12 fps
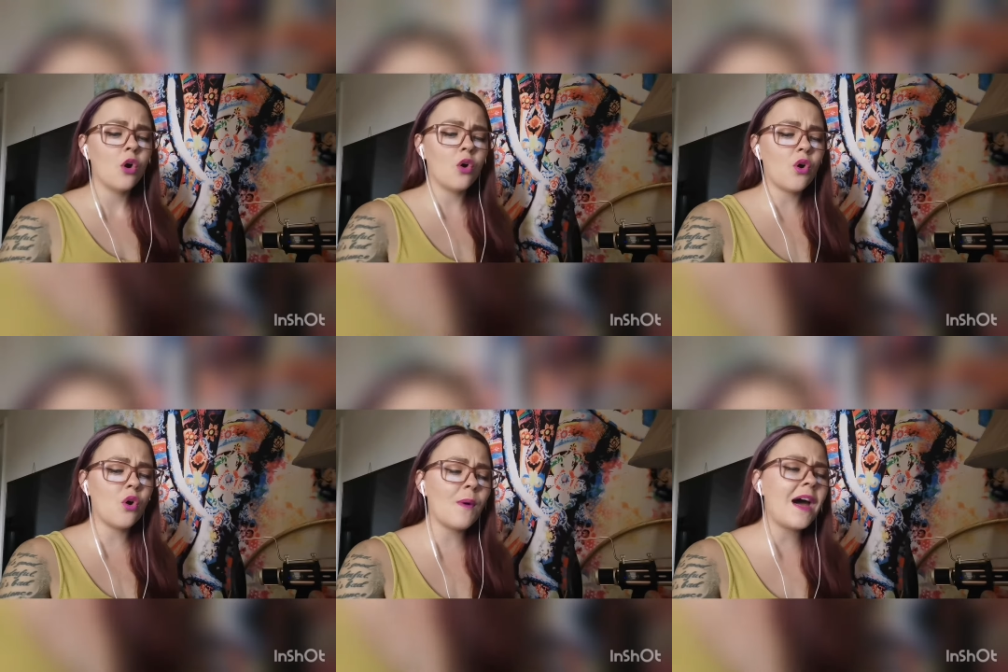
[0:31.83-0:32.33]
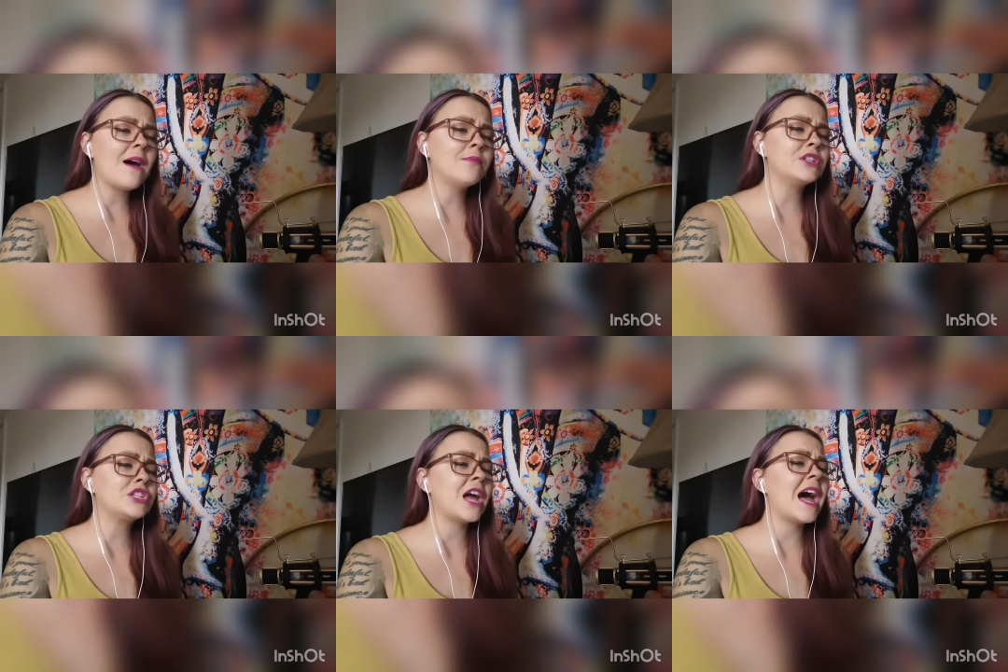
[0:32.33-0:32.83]
Oh, I
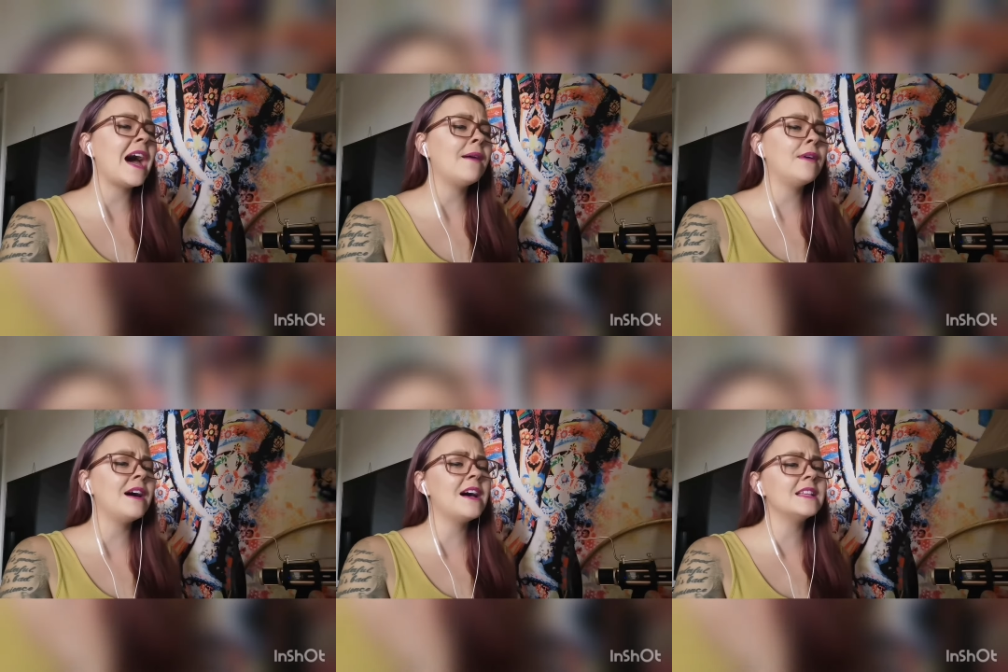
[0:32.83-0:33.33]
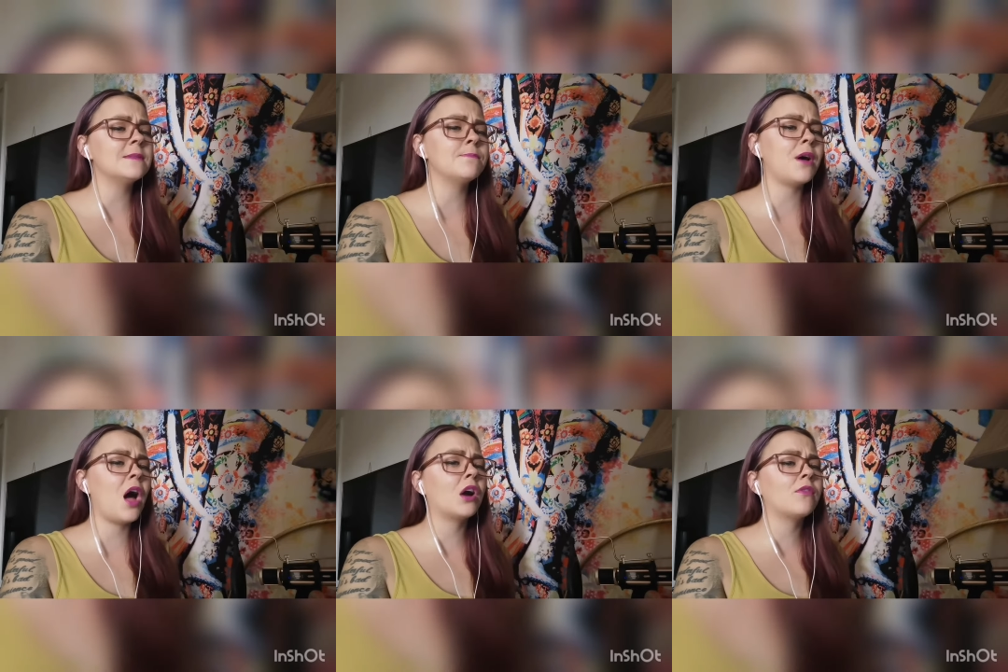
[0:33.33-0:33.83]
wish I was a
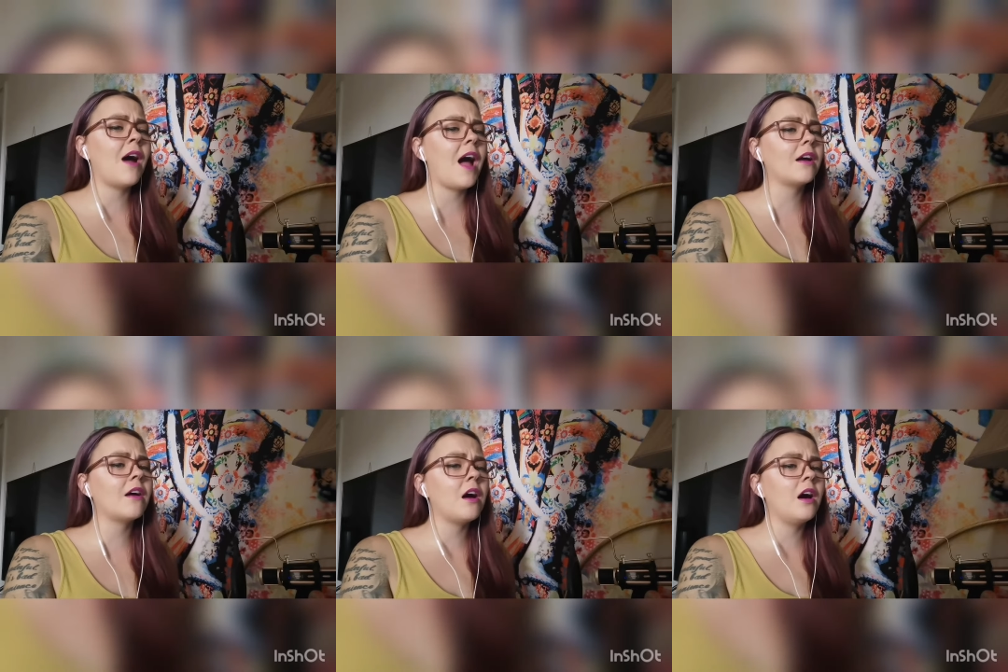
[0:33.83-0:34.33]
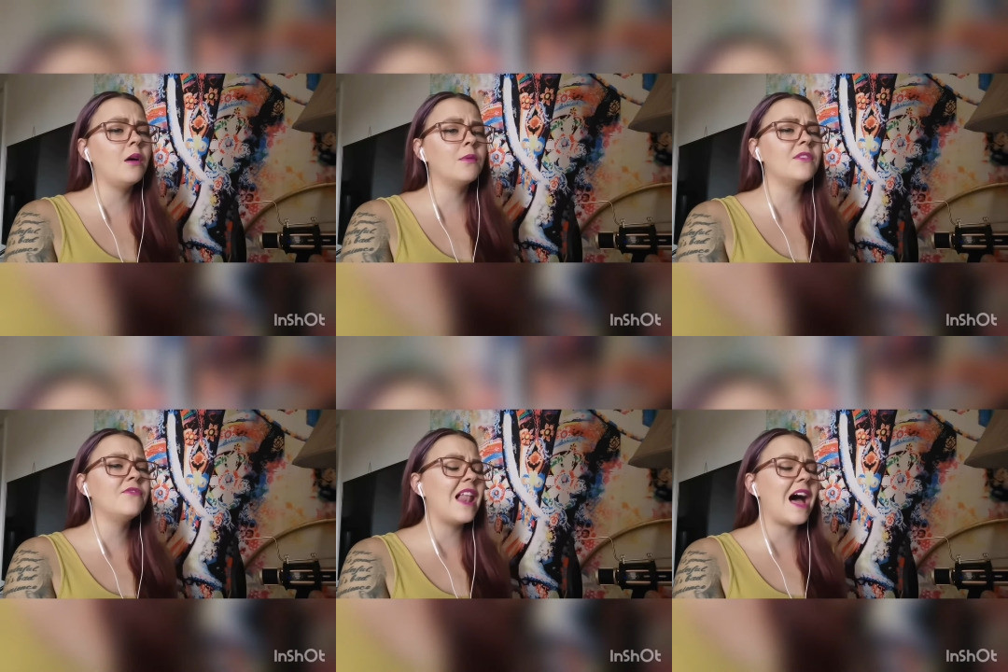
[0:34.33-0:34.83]
punk rocker
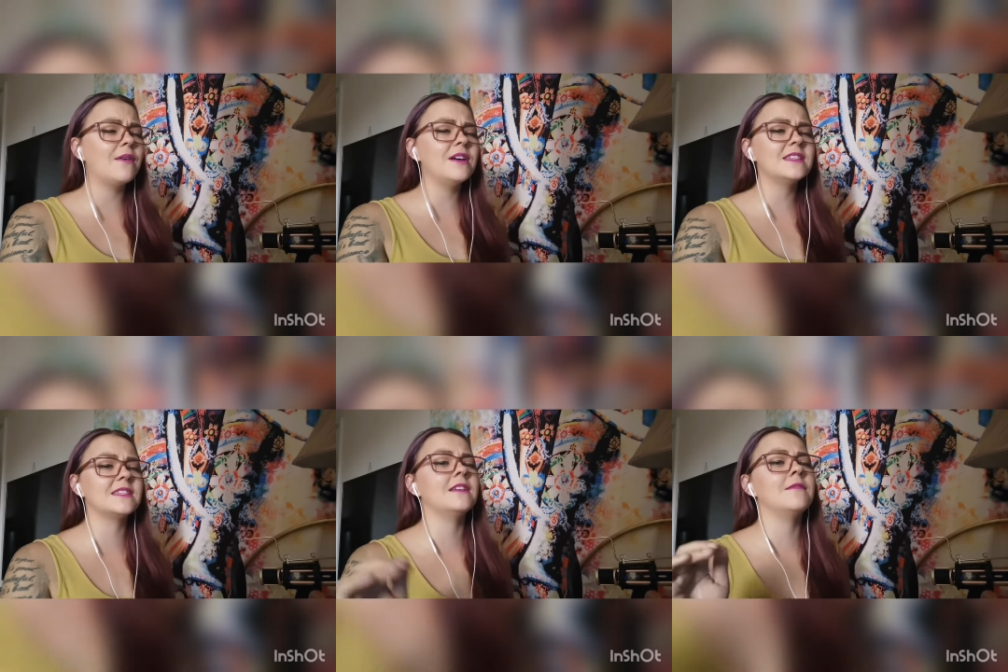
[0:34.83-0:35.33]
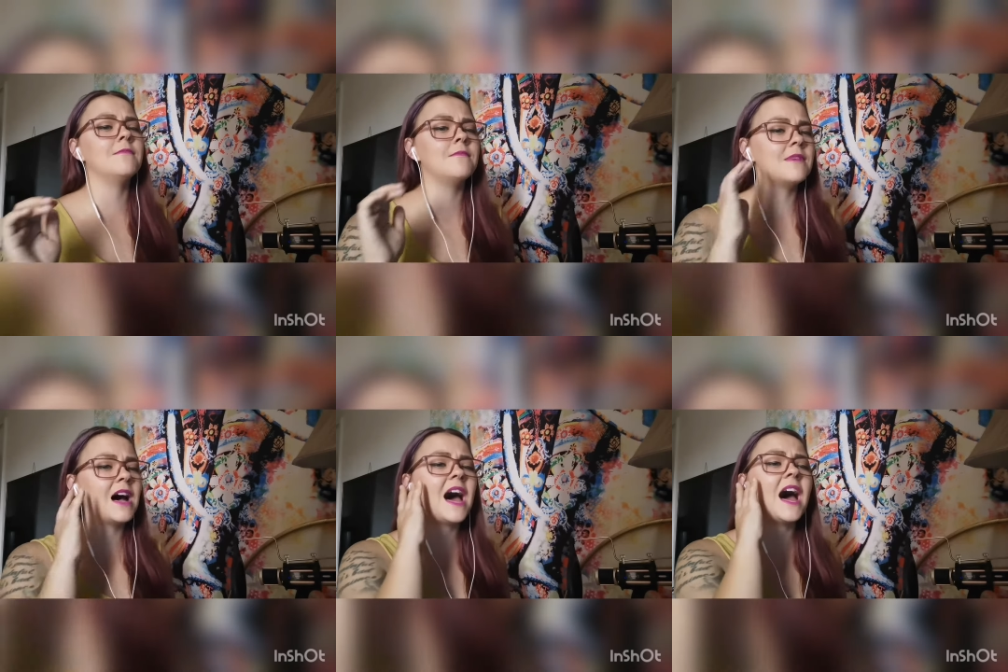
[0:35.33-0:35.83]
with flowers
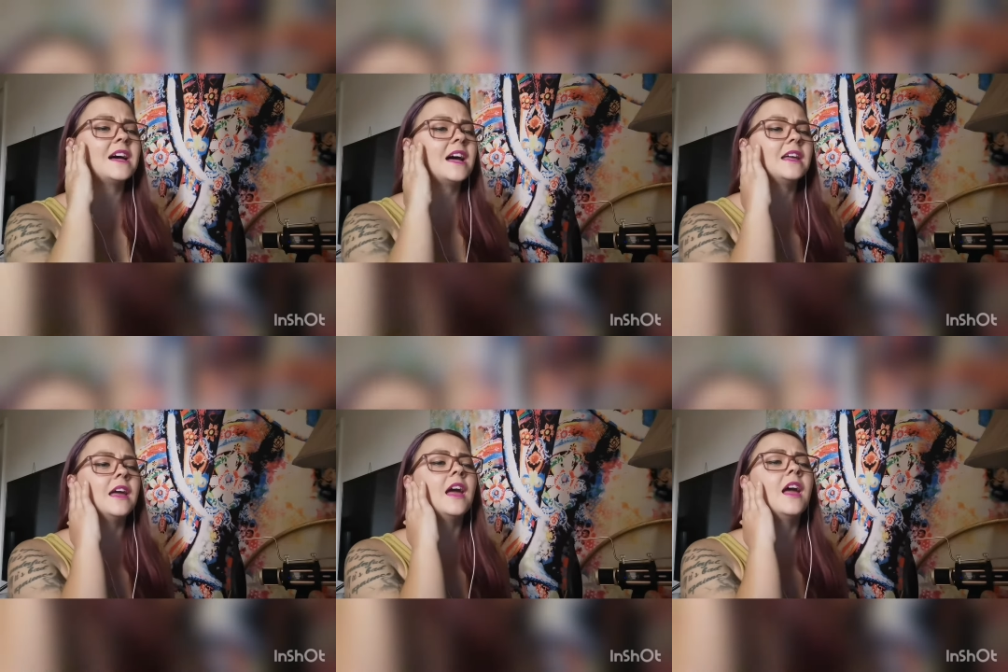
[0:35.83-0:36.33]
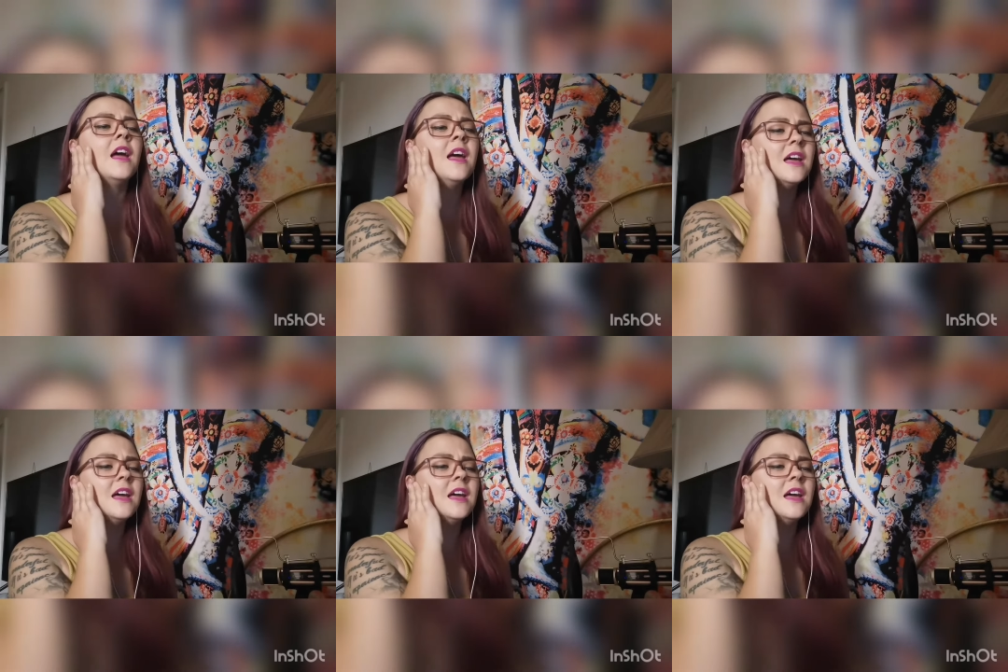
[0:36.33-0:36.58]
in my hair.